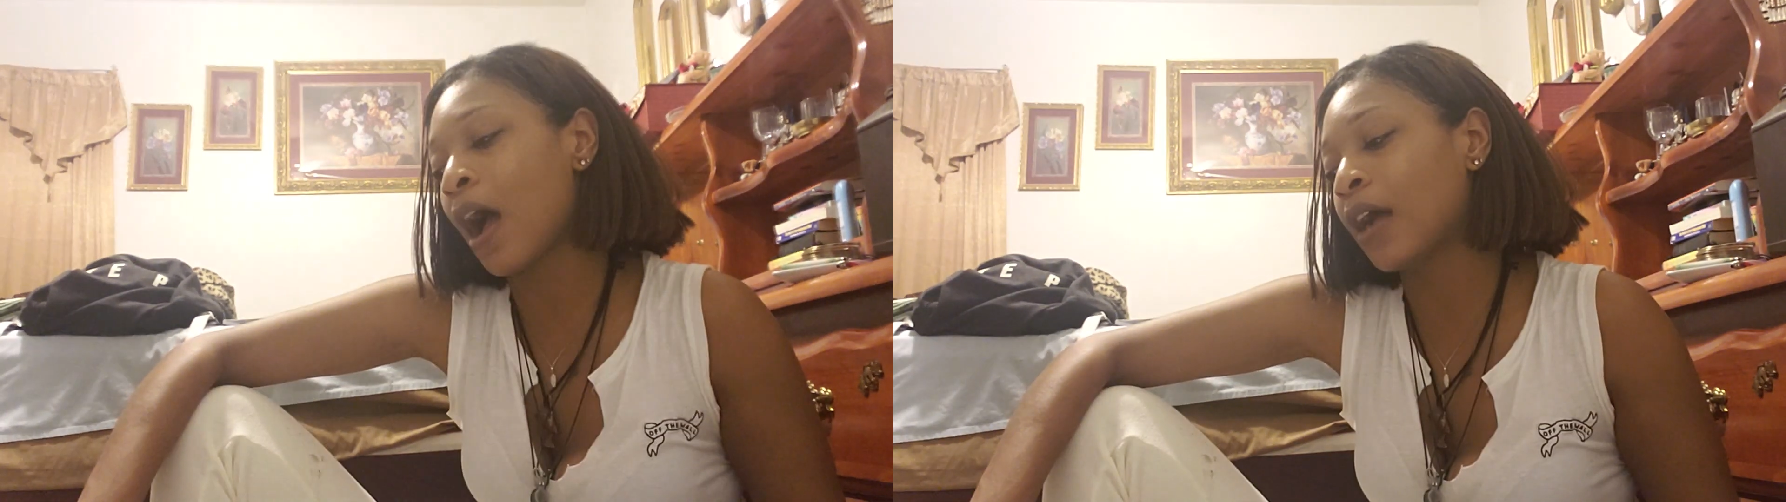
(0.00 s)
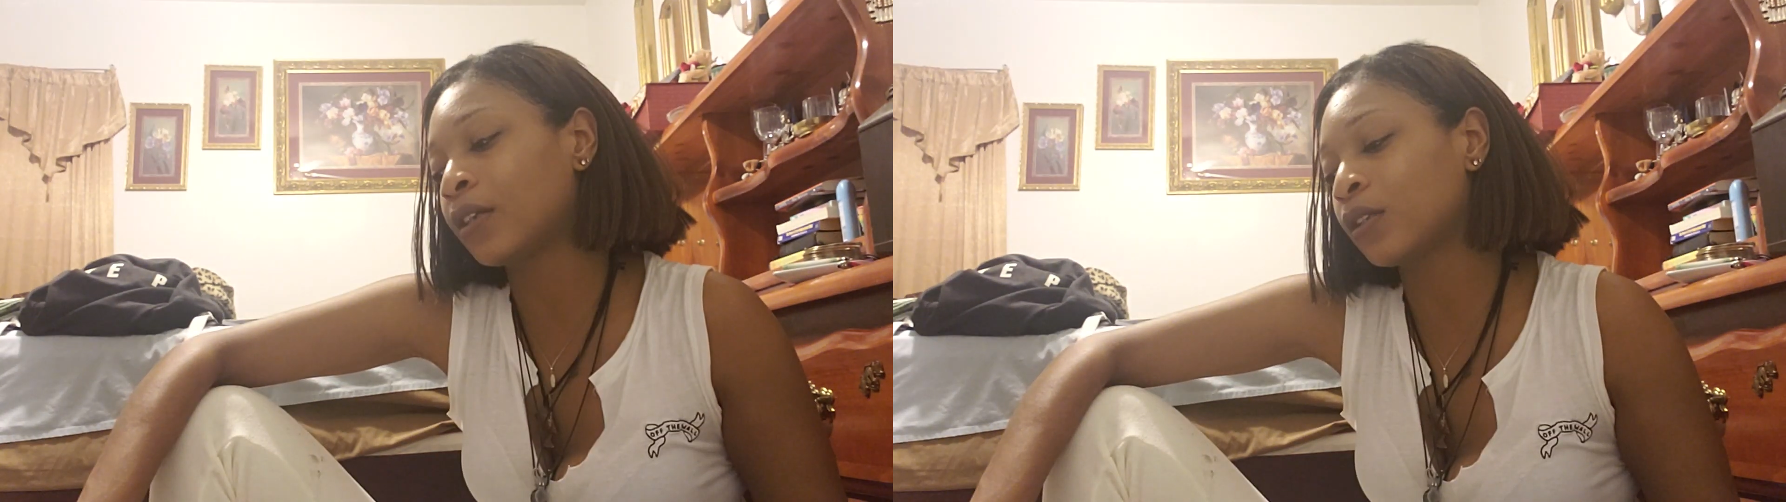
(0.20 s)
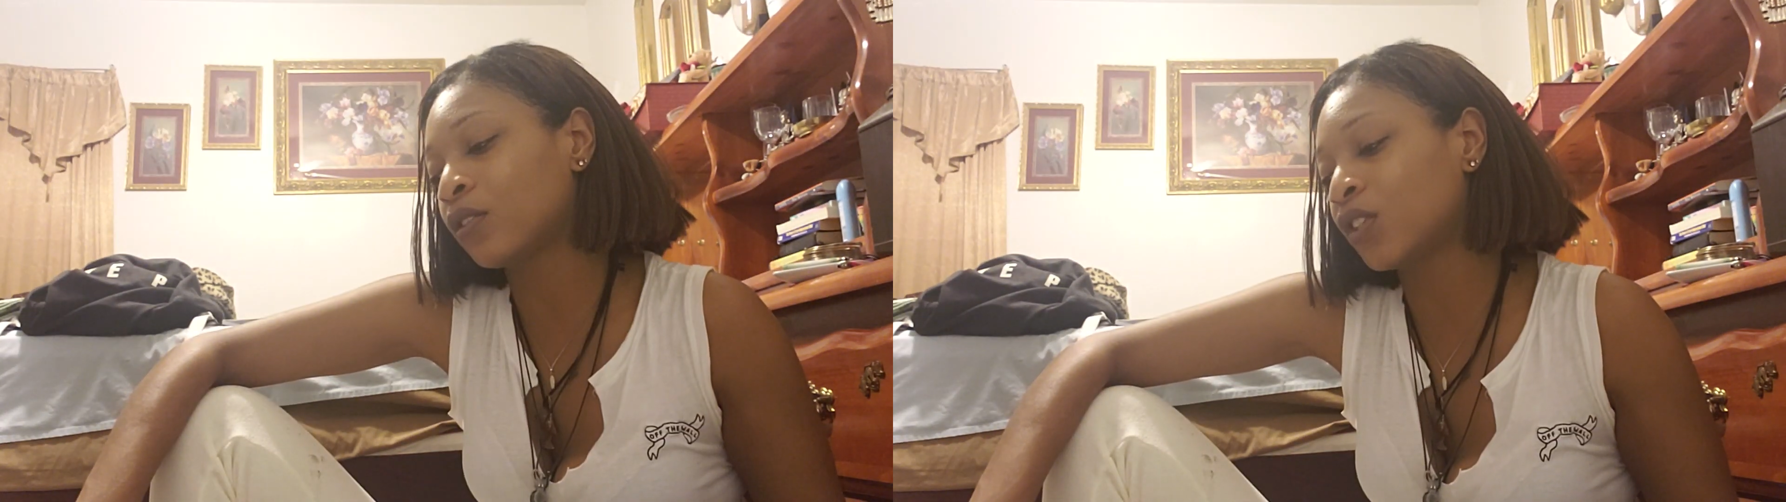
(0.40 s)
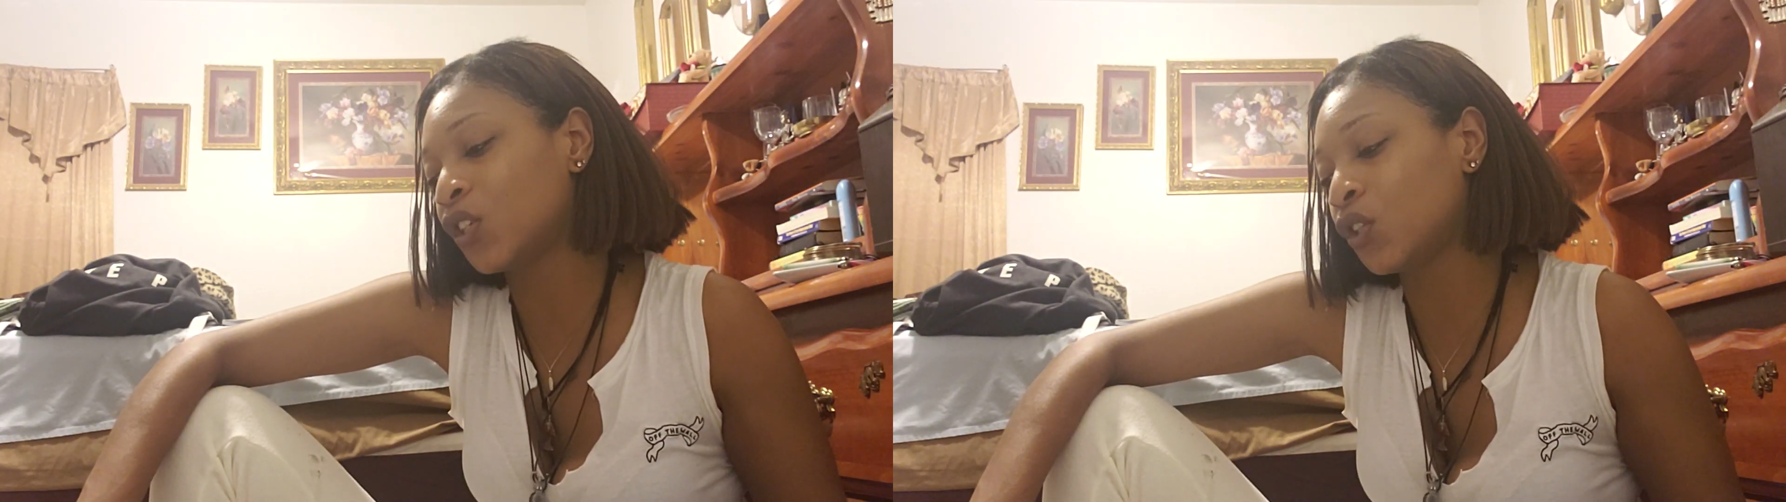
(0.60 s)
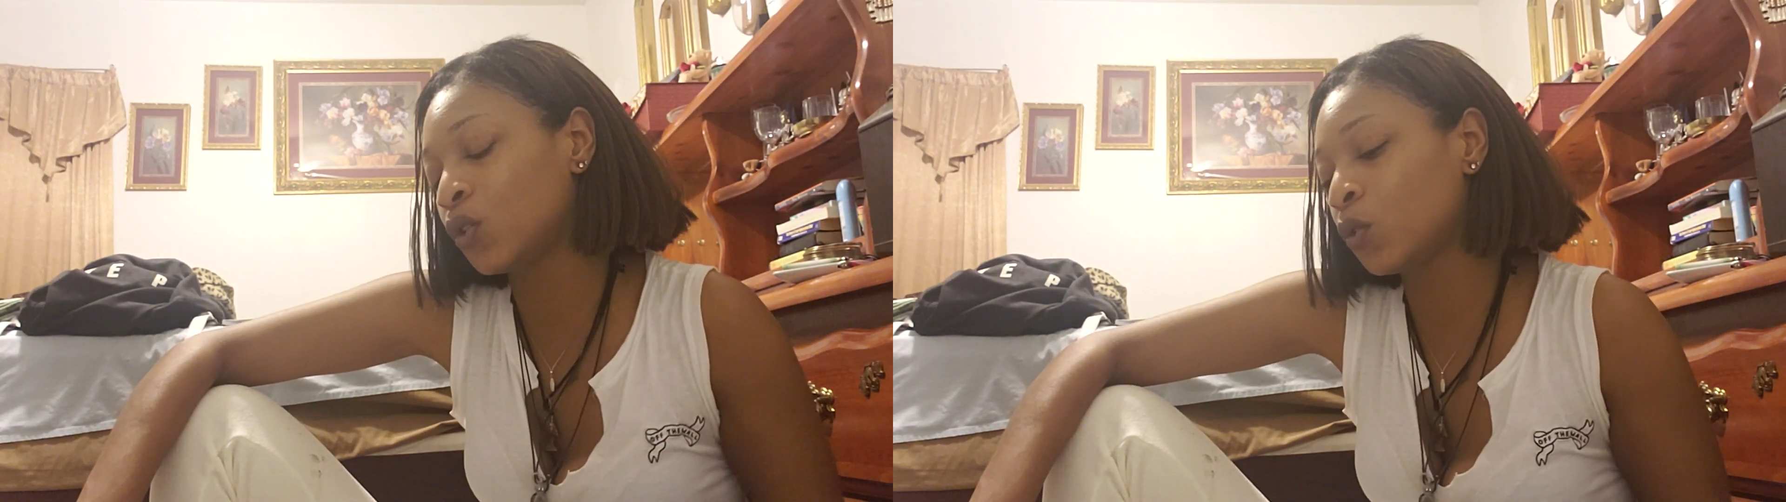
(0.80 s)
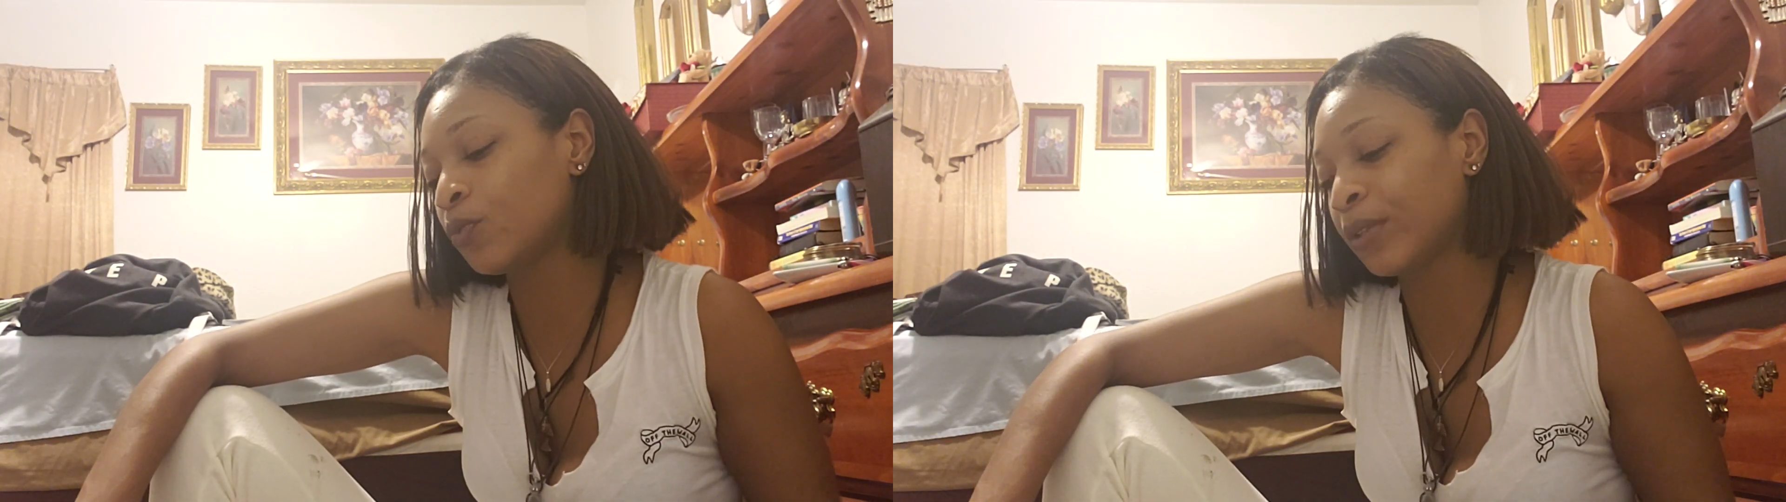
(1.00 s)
I just do